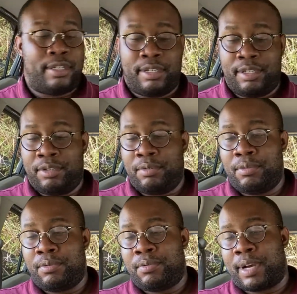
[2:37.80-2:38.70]

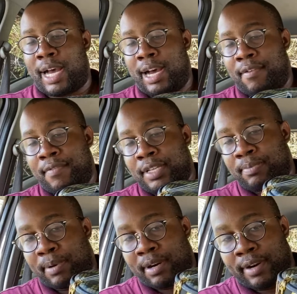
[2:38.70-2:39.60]
you have this
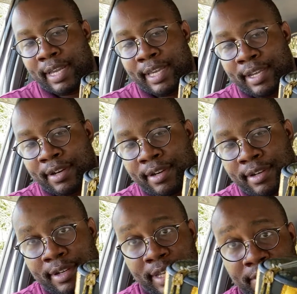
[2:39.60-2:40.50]
part right here,
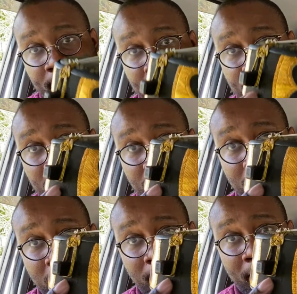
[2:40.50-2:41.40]
as you can see, the
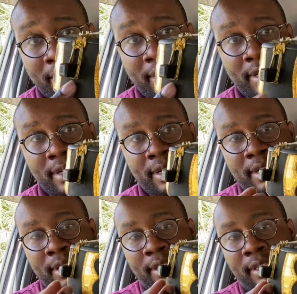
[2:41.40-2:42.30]
bottom part.
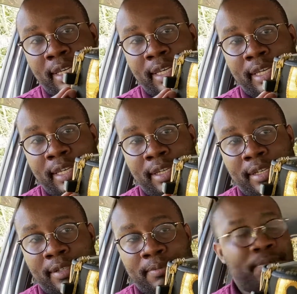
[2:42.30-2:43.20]
They
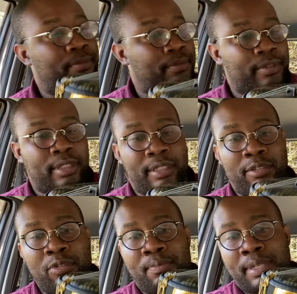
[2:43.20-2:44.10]

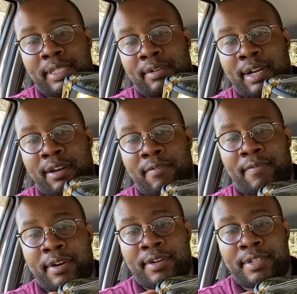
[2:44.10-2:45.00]
loop this around
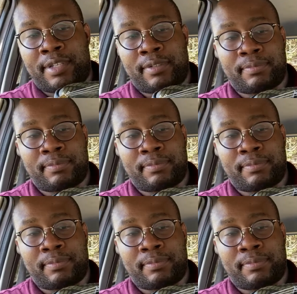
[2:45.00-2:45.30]
first.